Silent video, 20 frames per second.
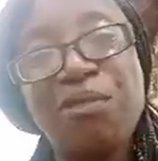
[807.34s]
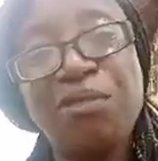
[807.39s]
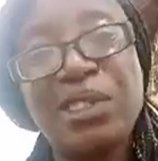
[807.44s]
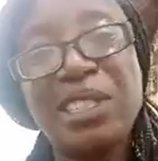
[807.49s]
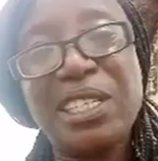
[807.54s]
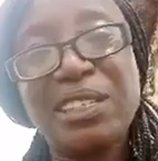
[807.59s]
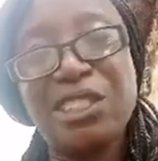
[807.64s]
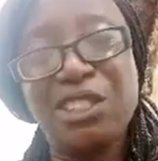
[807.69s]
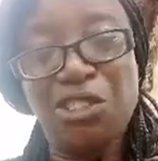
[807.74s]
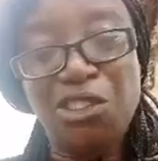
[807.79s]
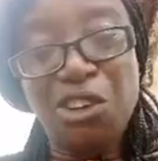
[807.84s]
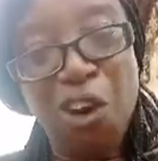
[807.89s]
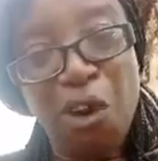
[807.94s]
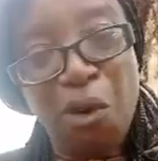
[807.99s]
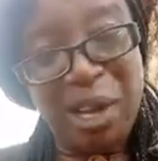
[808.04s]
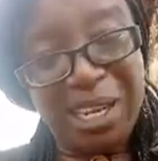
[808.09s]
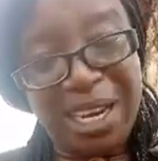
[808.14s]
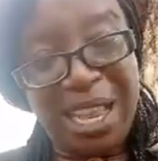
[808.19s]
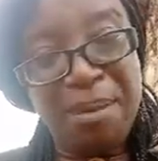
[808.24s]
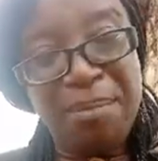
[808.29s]
the, you know
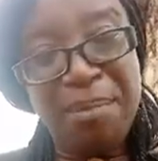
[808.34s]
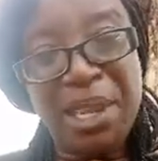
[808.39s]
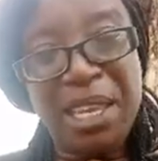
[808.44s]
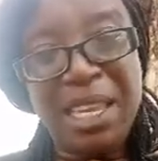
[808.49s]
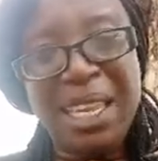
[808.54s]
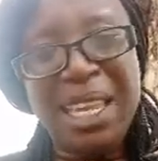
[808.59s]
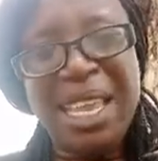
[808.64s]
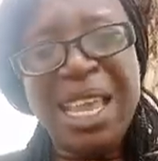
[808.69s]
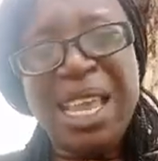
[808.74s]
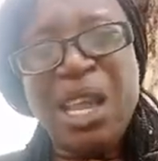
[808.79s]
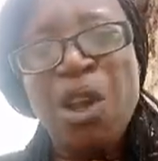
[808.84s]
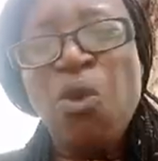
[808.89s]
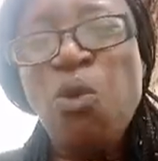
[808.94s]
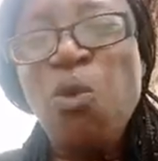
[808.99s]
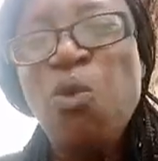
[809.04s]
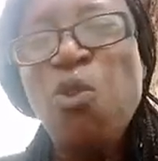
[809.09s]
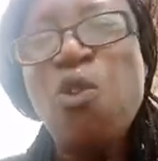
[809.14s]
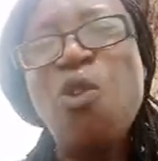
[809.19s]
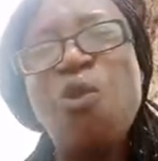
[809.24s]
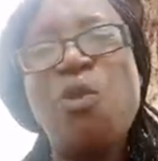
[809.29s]
what I mean,
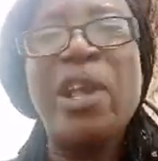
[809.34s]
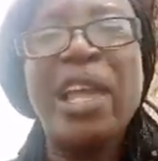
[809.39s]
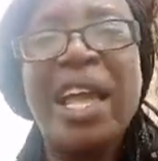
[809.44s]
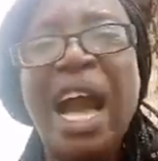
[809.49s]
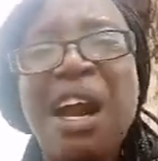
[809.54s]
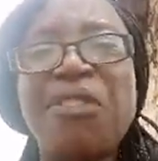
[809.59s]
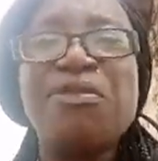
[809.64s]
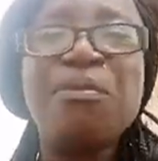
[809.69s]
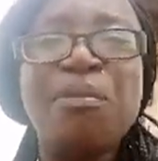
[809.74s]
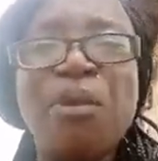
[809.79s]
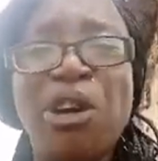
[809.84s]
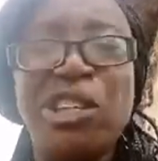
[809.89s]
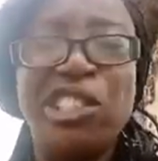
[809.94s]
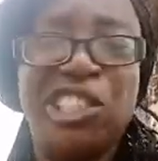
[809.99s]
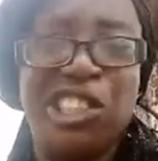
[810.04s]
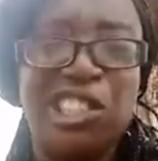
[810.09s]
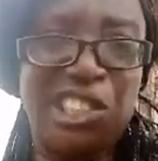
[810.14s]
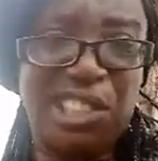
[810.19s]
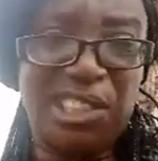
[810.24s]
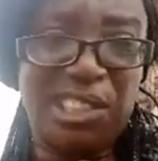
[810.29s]
who will have more
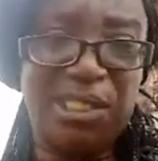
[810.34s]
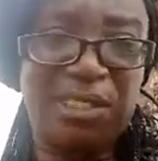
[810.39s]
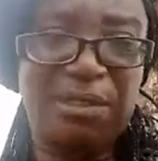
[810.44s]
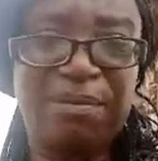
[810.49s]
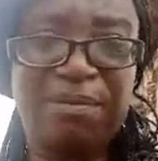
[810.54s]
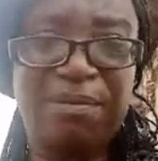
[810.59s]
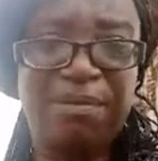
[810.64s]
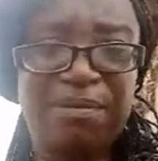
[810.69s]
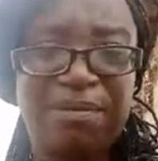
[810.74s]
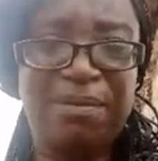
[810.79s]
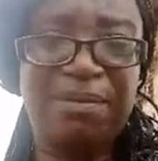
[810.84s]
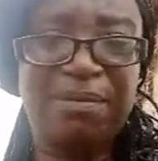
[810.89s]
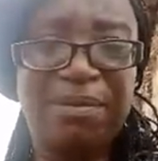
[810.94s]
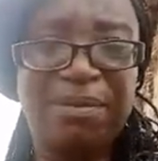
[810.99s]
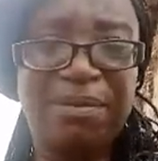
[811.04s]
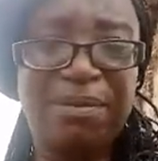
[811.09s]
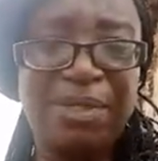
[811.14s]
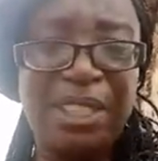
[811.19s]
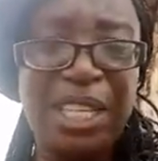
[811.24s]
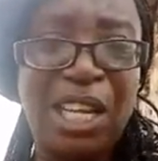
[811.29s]
yield.
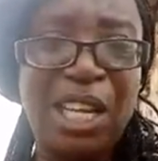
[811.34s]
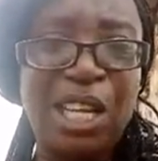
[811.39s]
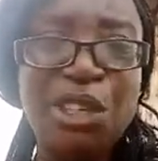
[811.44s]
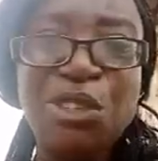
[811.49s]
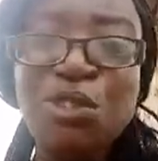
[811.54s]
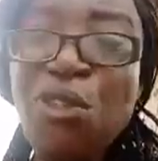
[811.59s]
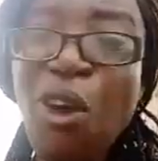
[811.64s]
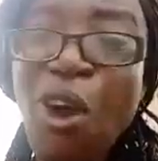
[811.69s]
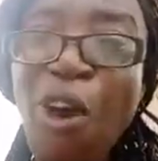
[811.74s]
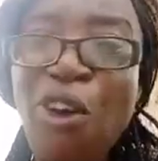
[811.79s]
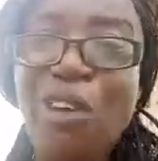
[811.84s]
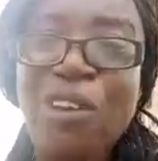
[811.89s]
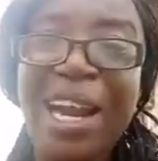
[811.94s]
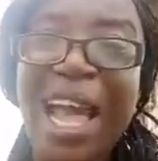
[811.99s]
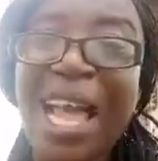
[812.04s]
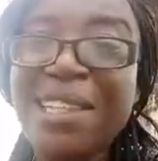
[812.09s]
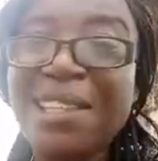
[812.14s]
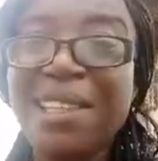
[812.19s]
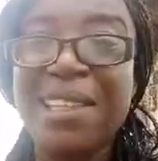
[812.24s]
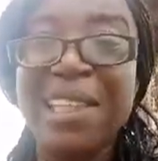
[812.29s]
So
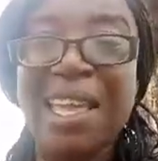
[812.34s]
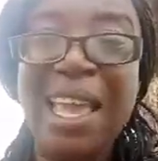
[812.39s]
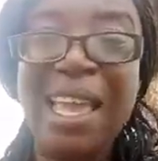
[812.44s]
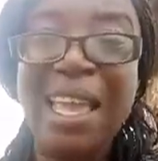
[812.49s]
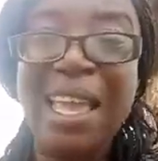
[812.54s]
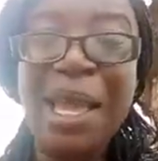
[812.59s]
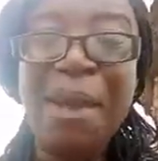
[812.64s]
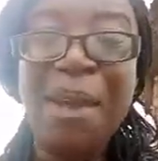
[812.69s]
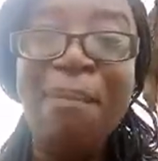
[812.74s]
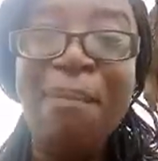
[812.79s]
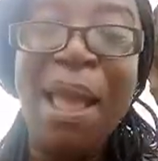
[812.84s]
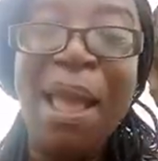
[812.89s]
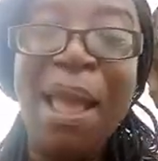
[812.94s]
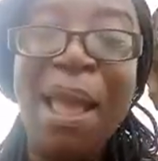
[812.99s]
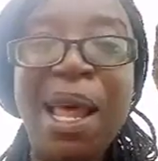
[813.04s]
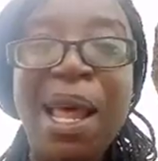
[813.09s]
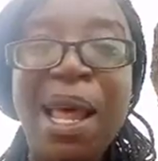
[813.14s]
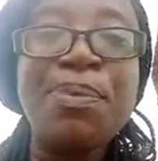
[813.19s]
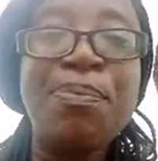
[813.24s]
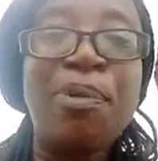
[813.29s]
right there,
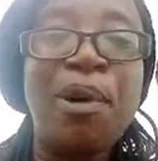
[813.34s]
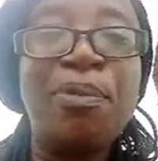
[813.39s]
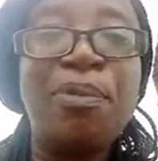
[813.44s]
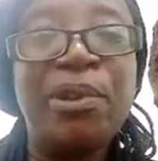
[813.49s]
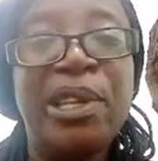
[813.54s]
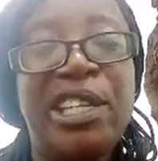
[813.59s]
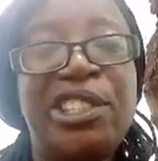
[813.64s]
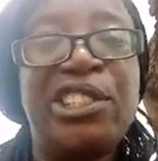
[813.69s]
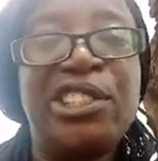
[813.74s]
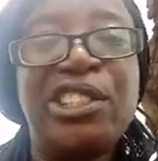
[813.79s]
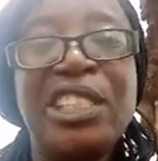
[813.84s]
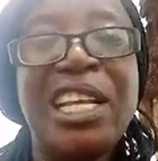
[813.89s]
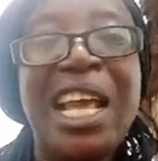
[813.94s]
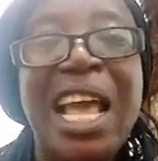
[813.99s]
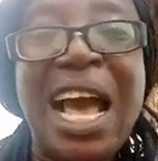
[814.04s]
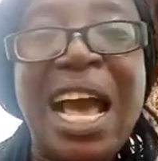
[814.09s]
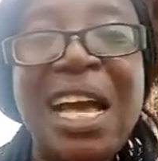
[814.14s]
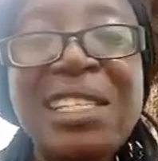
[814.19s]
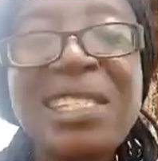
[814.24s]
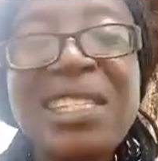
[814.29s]
my population
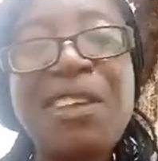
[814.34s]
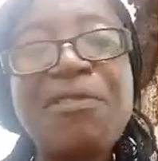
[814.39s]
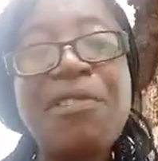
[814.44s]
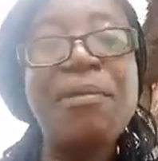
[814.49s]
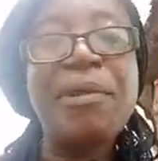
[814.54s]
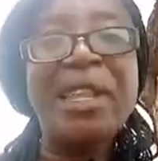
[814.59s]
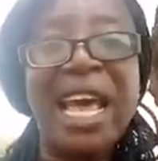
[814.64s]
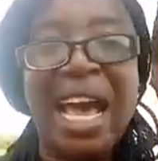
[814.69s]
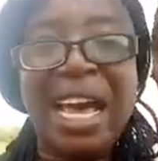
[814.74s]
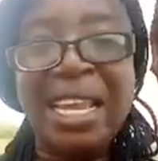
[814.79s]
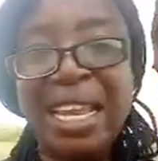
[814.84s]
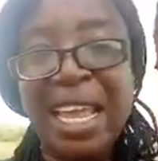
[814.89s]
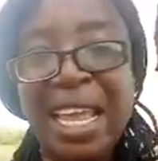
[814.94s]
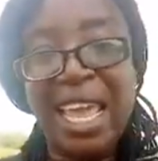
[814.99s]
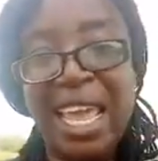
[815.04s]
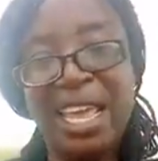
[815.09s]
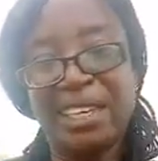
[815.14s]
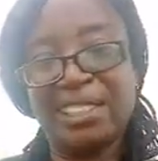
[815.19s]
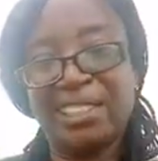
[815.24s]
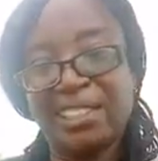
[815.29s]
has given me an
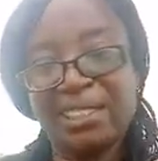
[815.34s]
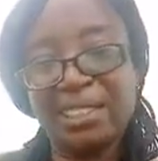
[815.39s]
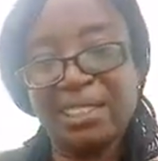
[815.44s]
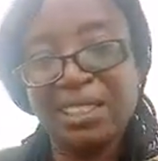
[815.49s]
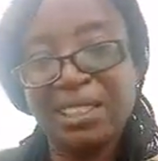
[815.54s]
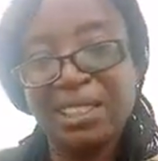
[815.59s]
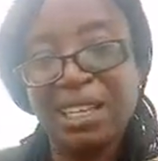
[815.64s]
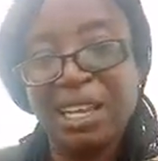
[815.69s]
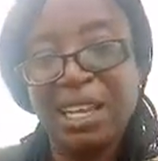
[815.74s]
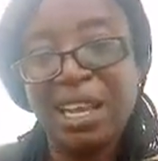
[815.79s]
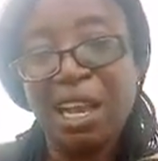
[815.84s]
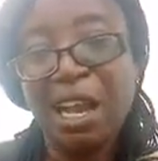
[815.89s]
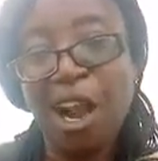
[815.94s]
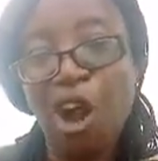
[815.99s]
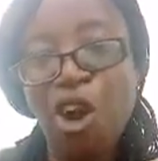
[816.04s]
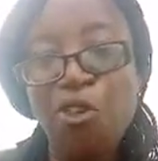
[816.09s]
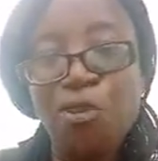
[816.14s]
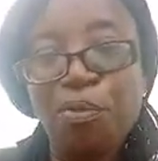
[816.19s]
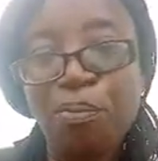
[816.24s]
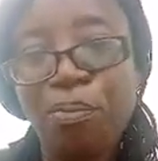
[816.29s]
edge
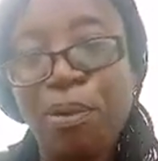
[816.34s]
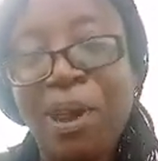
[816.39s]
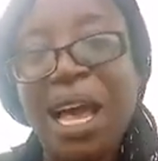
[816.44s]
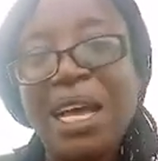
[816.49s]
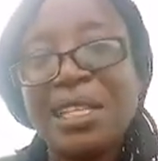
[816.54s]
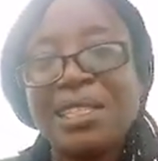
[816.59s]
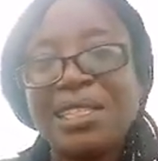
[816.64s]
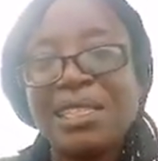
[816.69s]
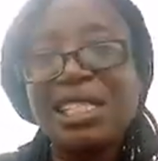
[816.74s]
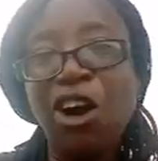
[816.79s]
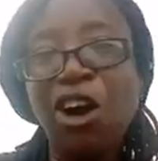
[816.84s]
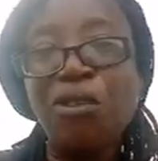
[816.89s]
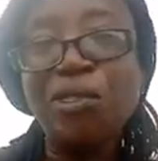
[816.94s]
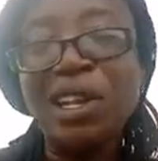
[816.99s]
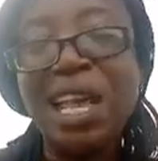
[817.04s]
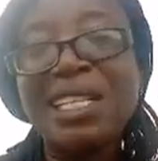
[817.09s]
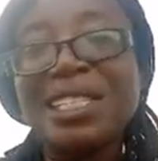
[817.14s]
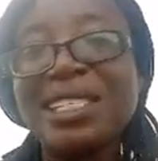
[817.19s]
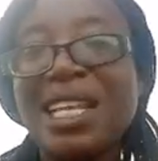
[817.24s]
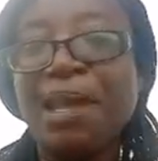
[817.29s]
of planting, of
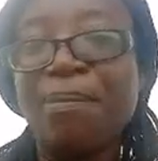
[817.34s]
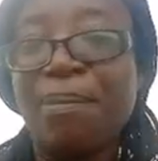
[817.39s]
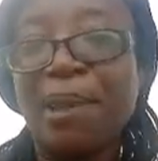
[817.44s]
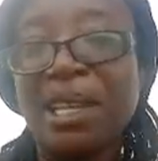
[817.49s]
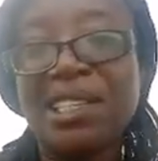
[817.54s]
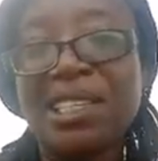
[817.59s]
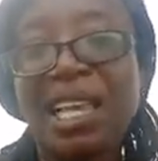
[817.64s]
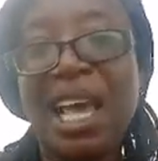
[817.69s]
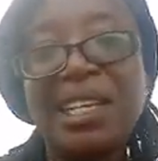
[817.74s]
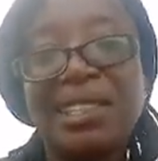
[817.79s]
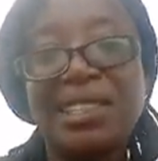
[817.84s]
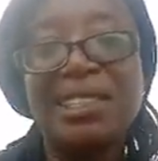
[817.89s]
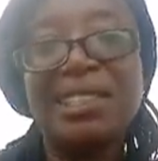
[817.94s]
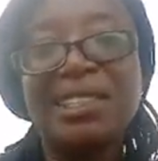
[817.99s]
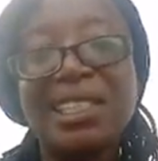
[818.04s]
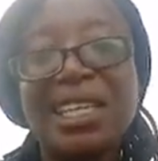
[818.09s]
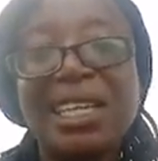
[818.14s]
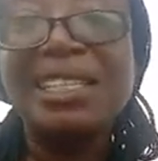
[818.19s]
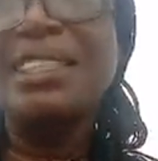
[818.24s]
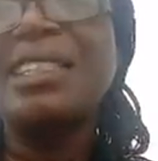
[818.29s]
getting a better yield
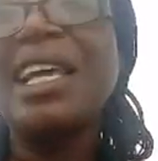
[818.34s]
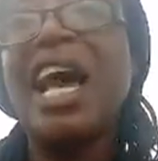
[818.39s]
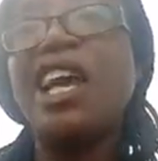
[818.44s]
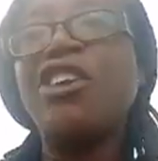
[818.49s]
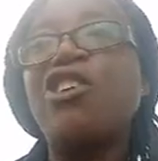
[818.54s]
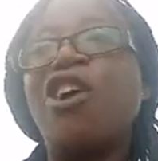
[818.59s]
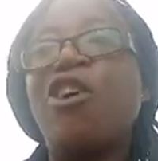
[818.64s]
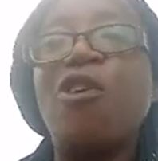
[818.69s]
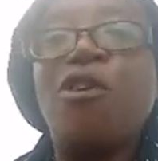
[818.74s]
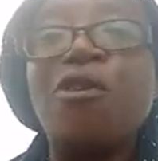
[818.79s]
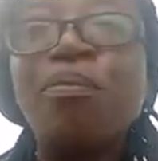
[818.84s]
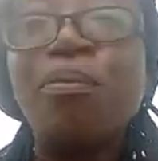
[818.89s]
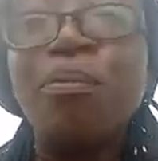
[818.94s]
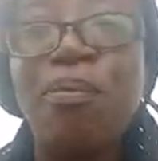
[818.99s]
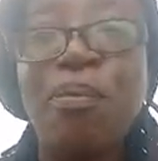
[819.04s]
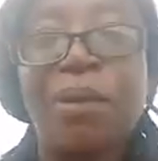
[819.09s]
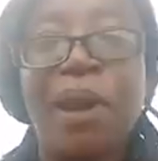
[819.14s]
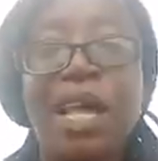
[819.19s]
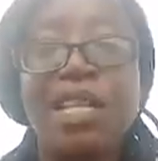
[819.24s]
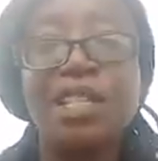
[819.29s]
than your own
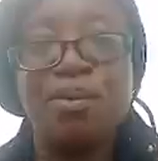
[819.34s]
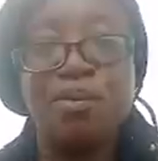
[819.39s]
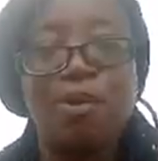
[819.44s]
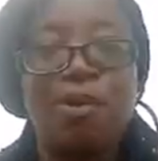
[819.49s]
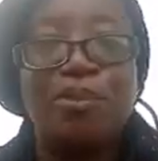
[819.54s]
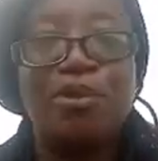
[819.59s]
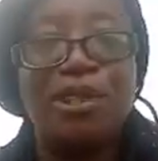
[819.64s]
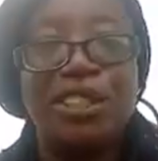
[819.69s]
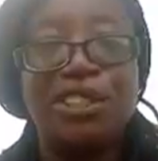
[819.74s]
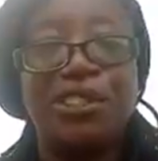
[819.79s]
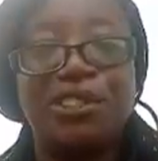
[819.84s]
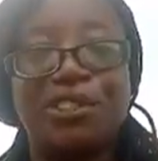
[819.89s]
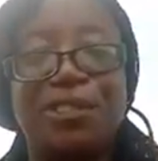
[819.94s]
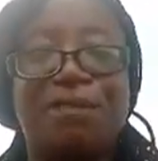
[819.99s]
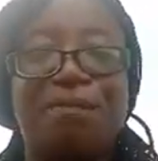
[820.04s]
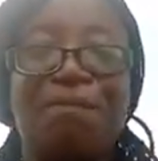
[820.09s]
plant population.